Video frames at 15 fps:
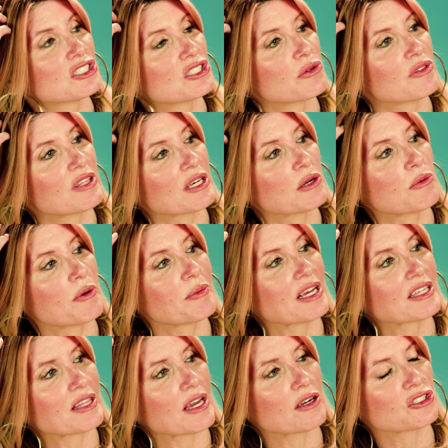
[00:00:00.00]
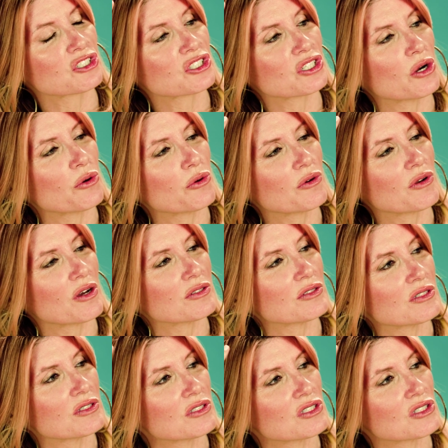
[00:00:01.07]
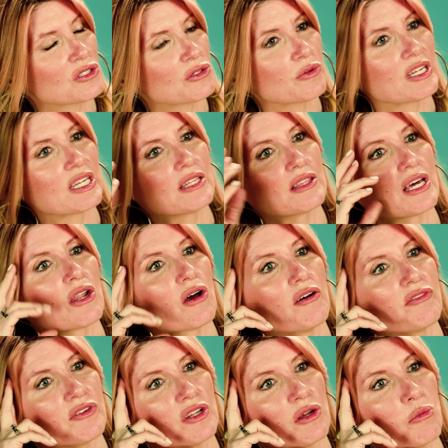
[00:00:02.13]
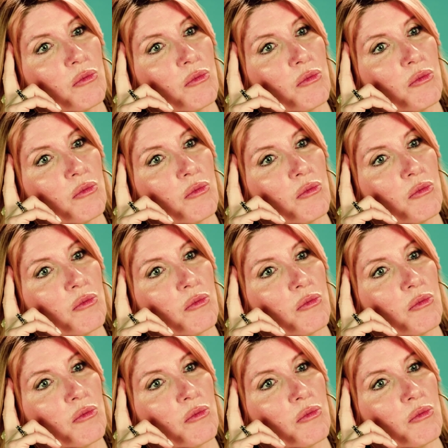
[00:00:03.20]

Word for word: I just don't think women like that are shown on screen that often.